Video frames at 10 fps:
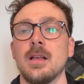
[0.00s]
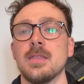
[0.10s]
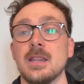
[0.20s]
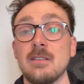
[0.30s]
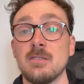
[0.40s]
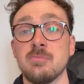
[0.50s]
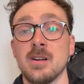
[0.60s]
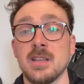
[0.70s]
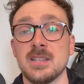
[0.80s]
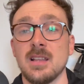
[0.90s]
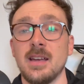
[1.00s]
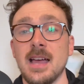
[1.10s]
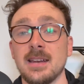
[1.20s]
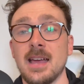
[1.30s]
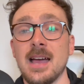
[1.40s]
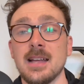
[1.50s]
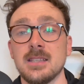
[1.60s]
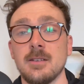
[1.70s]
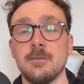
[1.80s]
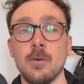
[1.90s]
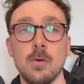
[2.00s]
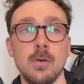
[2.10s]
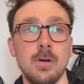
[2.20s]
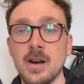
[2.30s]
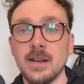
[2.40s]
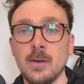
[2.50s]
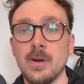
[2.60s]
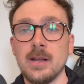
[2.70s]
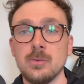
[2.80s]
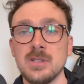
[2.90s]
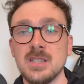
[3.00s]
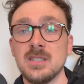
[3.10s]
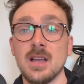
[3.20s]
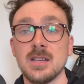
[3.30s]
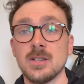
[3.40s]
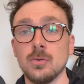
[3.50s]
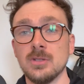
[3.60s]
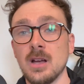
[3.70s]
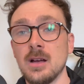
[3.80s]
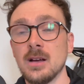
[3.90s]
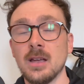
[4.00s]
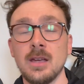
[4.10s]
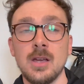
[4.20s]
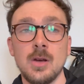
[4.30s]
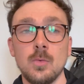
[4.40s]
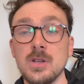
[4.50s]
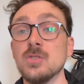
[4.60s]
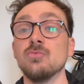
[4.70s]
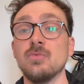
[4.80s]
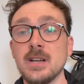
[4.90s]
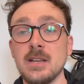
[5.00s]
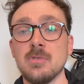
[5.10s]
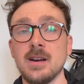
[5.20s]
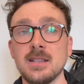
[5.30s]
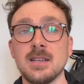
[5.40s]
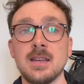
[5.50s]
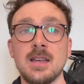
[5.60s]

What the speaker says: The level of brightness that I had it at for riding when it was dusk or dark was really bright,